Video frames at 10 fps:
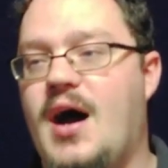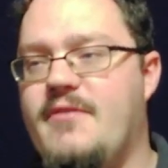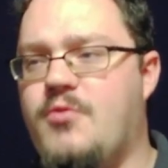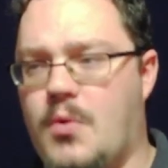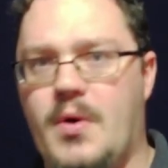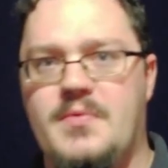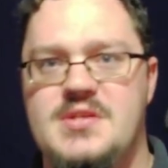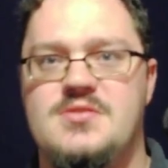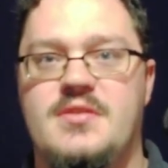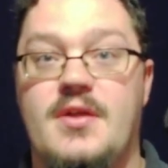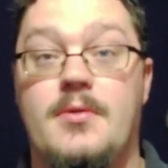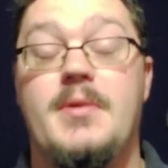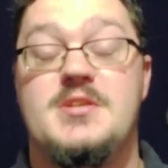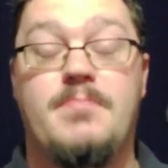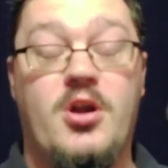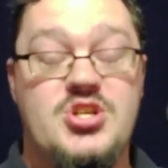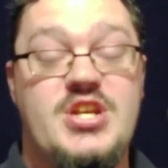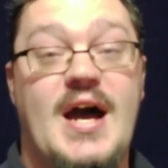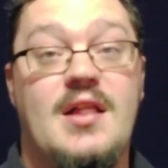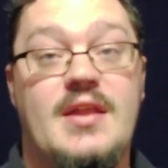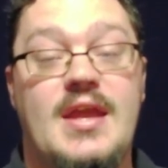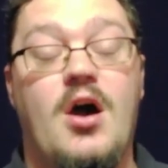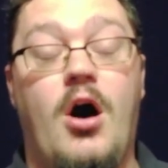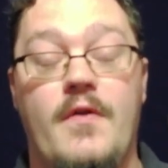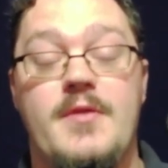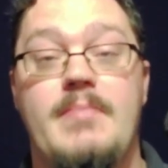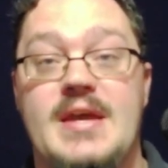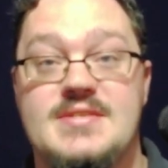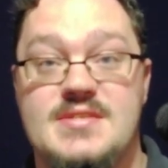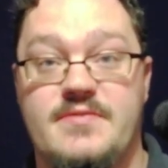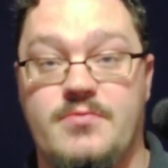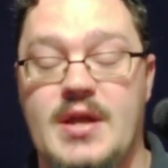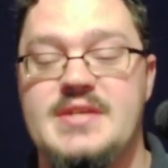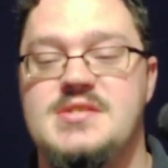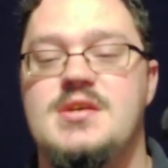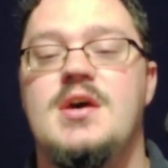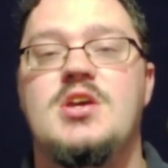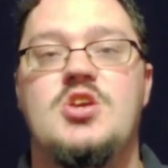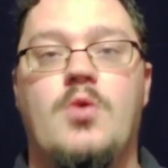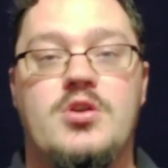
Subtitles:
for one reason or the other, but it's partiality on the basis of race. You are